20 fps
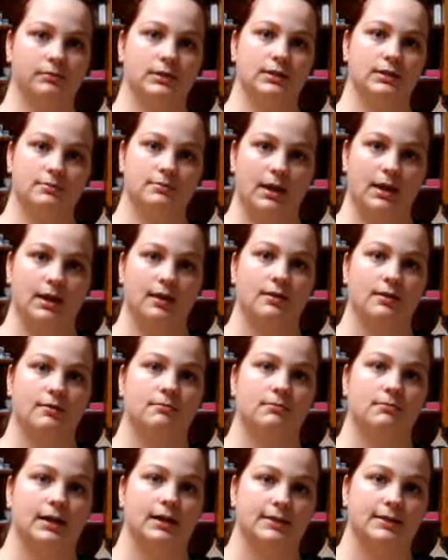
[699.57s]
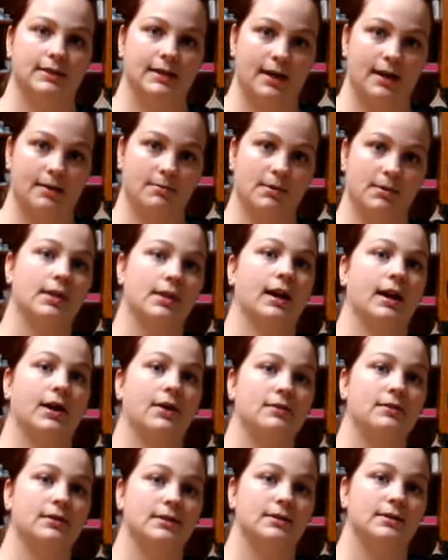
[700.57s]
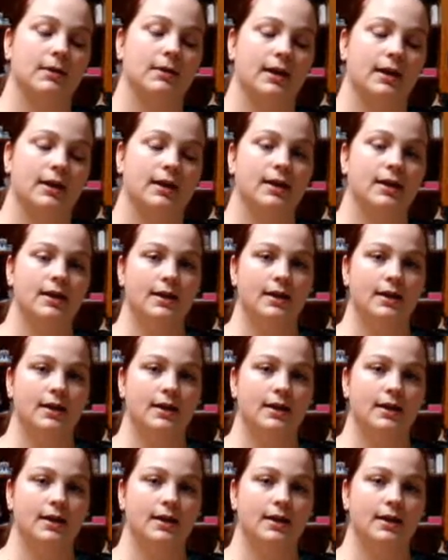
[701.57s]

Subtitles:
please make my salmon that I always make.